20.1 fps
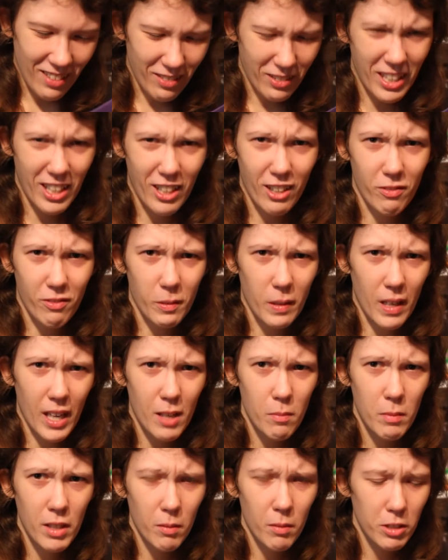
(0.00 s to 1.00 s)
I don't care if you
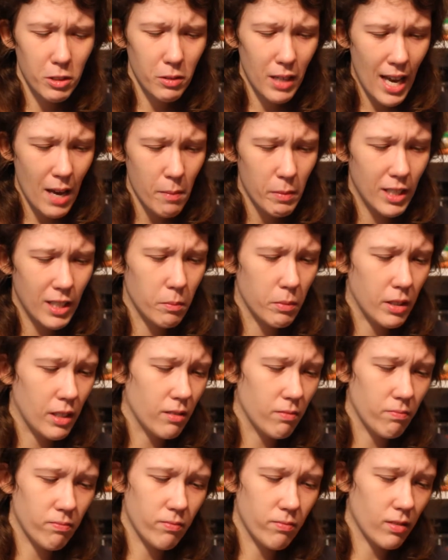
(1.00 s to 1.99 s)
hate me. I'm too happy to
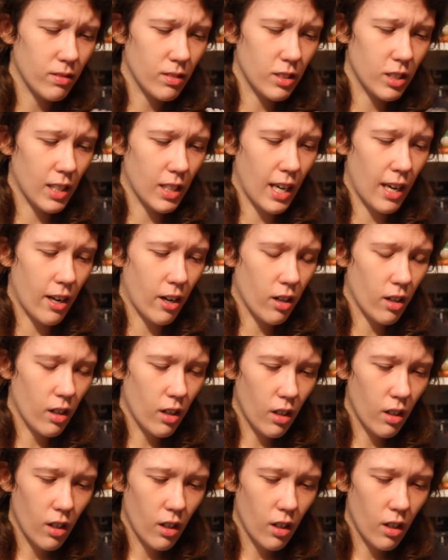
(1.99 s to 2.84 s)
be to care.